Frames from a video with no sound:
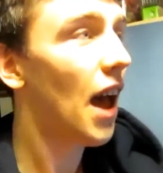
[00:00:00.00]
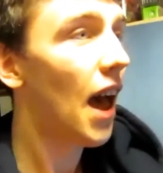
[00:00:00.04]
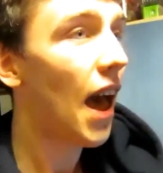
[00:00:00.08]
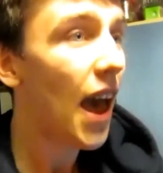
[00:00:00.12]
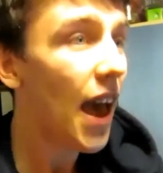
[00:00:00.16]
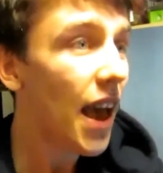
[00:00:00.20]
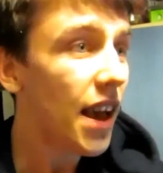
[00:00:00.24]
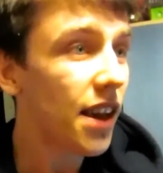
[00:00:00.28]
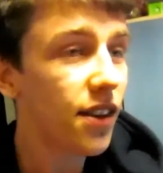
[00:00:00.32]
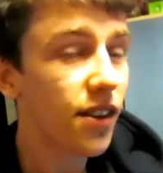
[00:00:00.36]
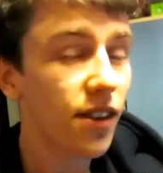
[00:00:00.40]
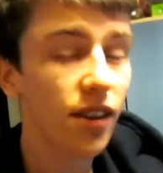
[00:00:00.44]

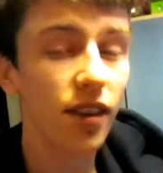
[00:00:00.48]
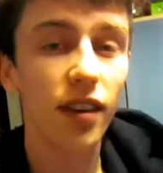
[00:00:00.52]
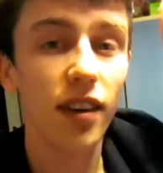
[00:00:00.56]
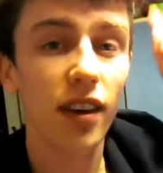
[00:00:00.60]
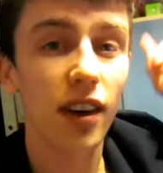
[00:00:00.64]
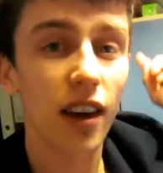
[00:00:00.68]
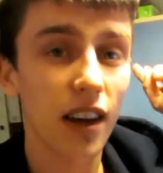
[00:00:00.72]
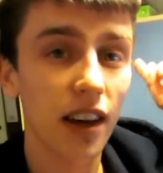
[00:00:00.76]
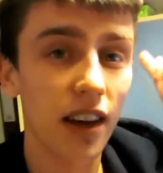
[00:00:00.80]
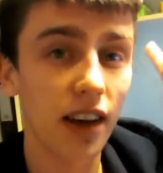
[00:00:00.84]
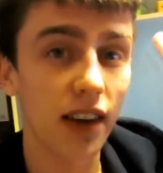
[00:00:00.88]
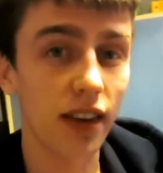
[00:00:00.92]
S
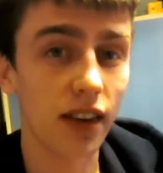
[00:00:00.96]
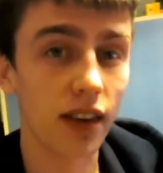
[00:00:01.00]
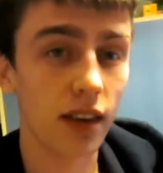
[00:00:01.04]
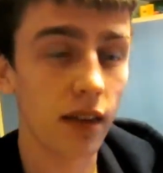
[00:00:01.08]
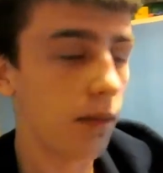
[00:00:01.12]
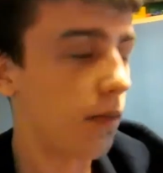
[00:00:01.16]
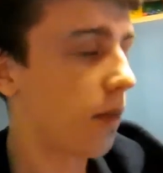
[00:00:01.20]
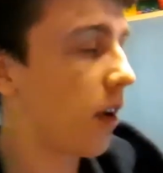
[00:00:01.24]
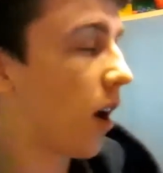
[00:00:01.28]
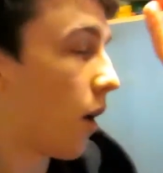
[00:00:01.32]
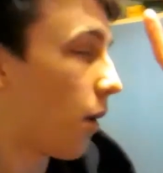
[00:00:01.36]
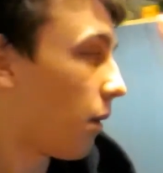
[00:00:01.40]
is...
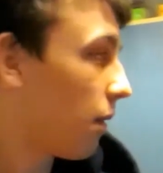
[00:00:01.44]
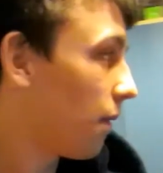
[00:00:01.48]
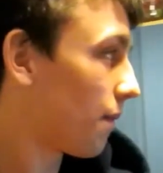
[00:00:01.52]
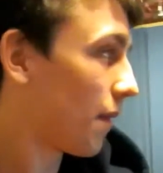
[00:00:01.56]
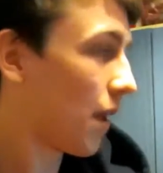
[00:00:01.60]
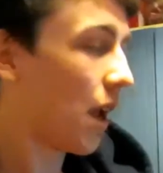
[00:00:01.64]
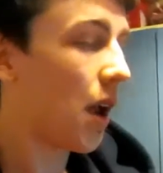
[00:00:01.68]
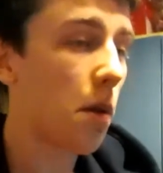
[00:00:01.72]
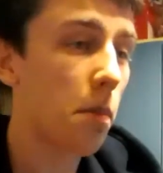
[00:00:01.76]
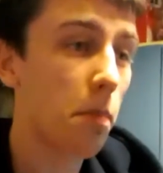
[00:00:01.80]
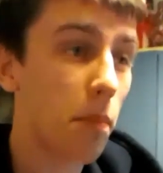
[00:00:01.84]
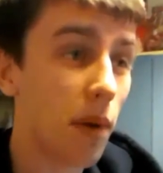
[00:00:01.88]
No...
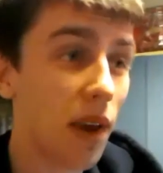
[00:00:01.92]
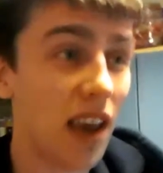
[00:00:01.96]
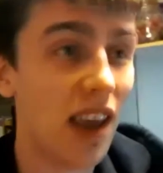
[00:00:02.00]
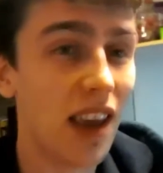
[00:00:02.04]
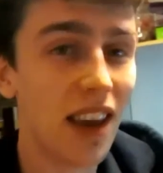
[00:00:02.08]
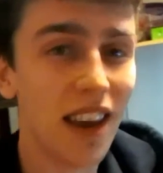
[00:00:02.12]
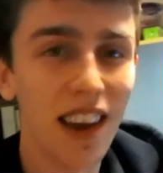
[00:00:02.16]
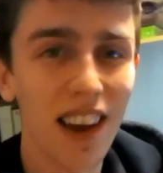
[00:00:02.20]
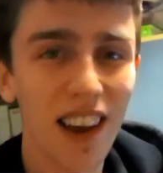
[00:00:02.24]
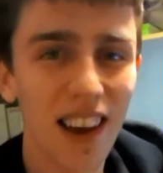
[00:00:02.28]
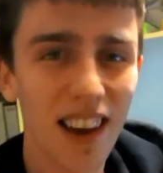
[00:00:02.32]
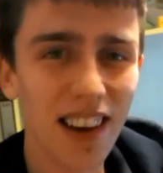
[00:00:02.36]

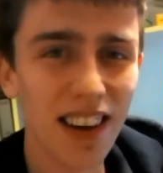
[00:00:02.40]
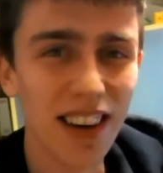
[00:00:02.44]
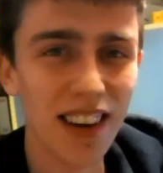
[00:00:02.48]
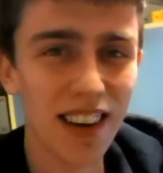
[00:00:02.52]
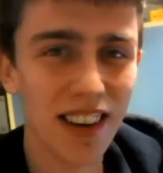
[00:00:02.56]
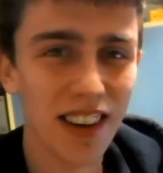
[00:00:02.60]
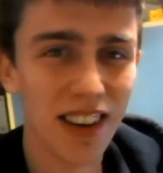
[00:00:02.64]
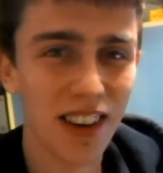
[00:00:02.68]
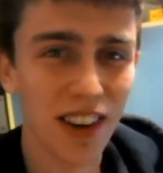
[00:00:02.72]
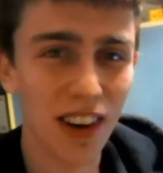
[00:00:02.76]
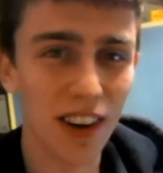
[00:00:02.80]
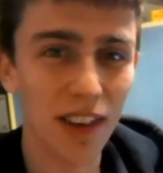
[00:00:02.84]
B
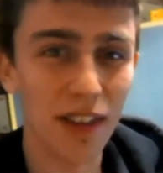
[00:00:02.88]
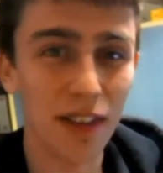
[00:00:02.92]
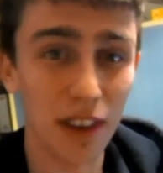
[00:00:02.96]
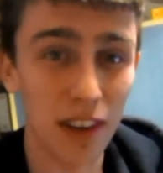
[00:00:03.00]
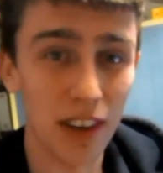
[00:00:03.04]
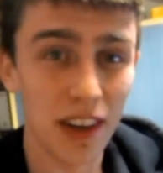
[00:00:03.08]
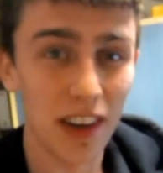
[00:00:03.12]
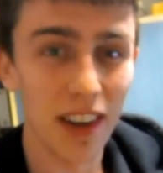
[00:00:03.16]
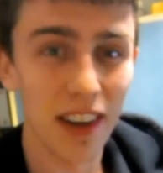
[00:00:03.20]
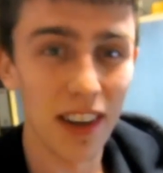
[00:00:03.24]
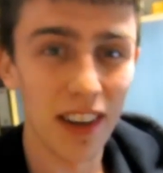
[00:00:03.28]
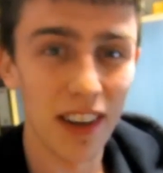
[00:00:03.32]
is
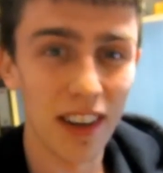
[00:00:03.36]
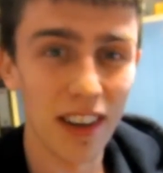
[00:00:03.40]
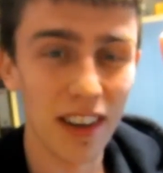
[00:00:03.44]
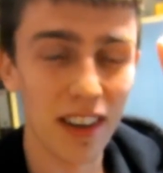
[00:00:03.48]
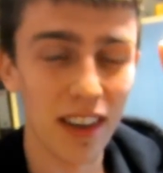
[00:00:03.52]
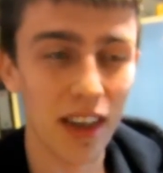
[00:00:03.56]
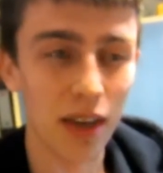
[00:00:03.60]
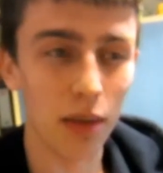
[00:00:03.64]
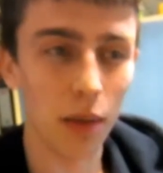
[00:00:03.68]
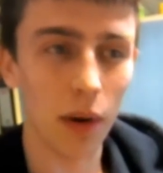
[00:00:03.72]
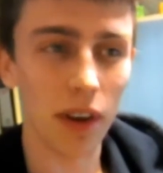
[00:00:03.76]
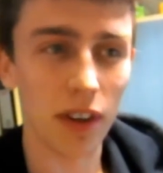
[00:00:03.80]
given, you
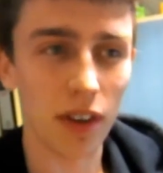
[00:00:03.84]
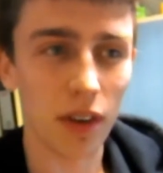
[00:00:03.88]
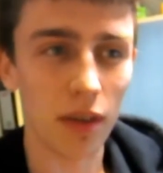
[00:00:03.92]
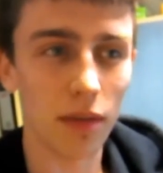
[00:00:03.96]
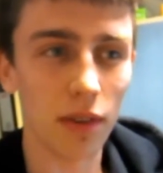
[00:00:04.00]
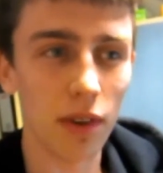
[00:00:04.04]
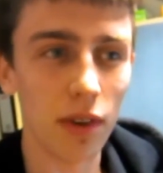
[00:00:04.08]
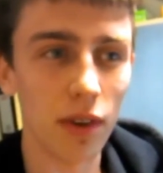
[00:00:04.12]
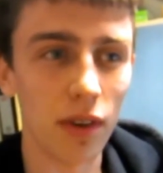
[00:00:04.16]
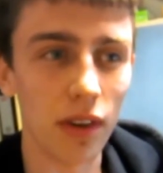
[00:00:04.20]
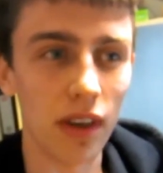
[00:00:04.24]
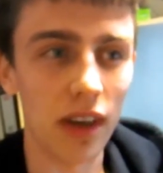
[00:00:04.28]
see why it's
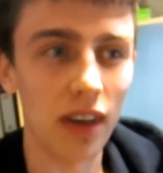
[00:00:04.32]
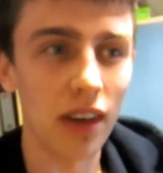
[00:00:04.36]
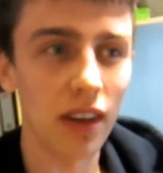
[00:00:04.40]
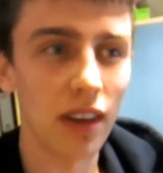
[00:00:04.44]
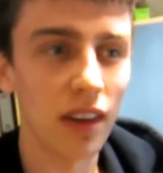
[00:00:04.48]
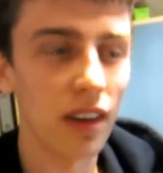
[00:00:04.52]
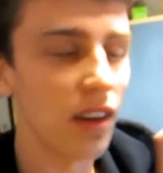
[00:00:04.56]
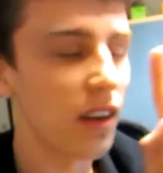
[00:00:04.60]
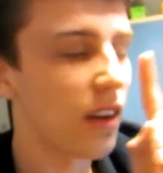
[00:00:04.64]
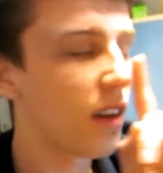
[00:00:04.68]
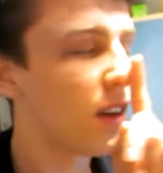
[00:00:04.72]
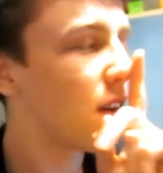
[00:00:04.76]
confusing?
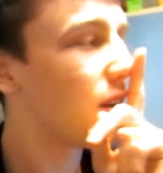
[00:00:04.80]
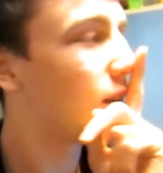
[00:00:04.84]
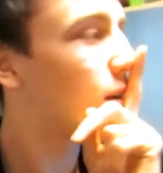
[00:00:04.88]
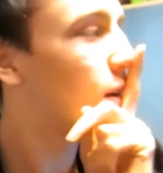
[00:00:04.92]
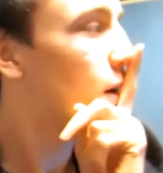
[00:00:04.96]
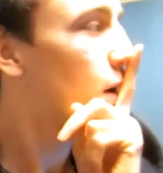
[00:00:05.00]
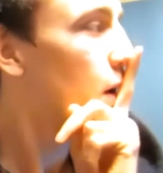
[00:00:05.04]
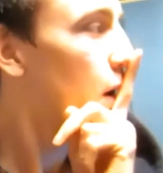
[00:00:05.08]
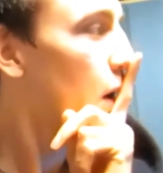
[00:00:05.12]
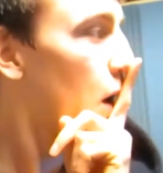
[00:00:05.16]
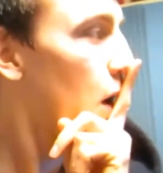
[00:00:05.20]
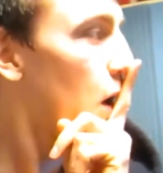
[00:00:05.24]

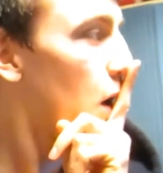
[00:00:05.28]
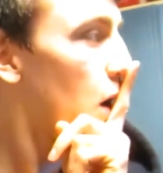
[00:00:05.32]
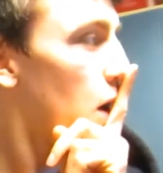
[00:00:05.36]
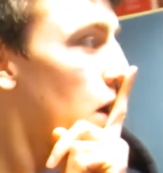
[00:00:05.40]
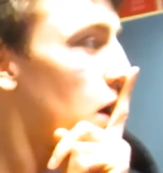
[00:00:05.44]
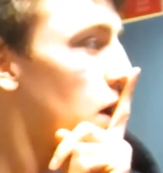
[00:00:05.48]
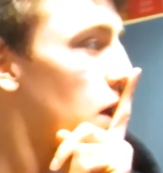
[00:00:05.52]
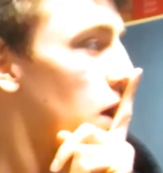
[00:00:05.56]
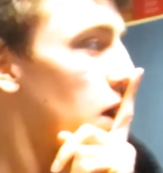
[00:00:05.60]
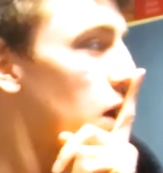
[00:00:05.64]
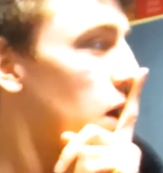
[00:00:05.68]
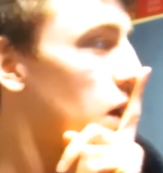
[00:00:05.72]

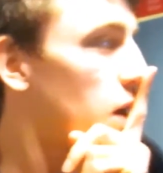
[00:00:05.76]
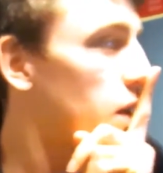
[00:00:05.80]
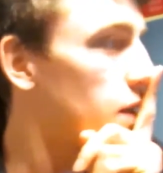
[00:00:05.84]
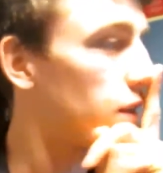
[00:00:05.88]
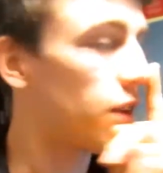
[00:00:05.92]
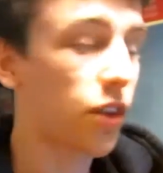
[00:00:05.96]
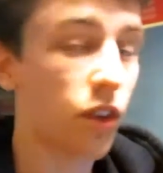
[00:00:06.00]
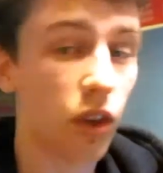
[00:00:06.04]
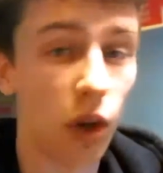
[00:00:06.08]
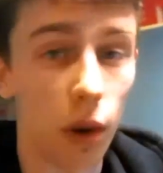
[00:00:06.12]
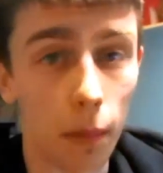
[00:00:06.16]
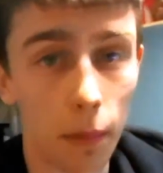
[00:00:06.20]
The
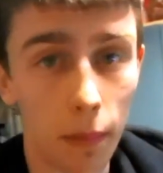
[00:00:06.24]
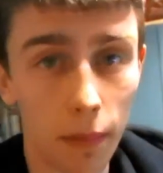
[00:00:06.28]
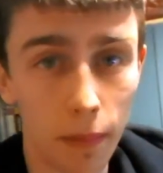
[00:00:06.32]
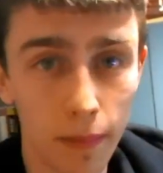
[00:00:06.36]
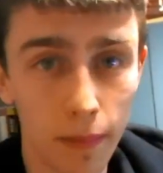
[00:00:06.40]
sum.